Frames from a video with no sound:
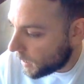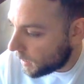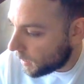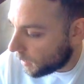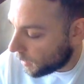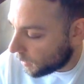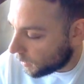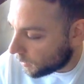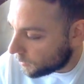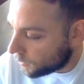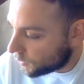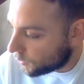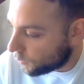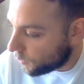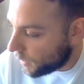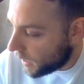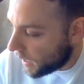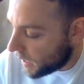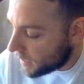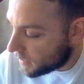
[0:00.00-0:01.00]
pi
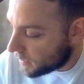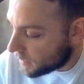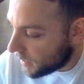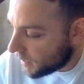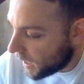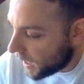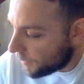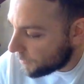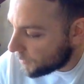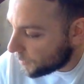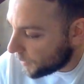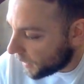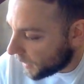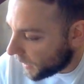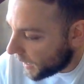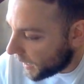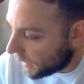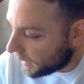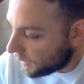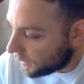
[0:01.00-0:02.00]
r squared
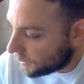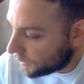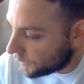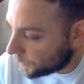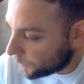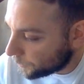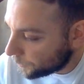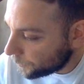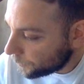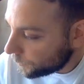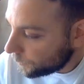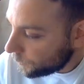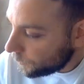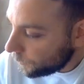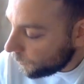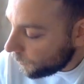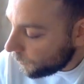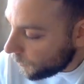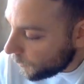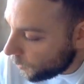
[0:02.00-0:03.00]
times by h,
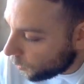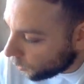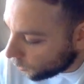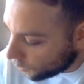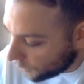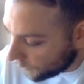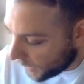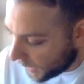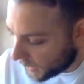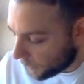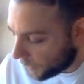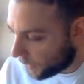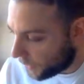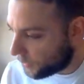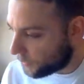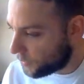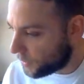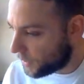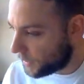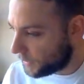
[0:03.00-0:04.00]
all
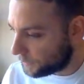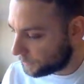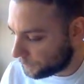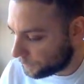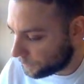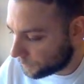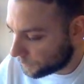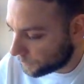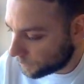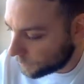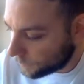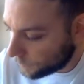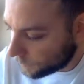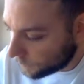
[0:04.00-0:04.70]
divided by 3.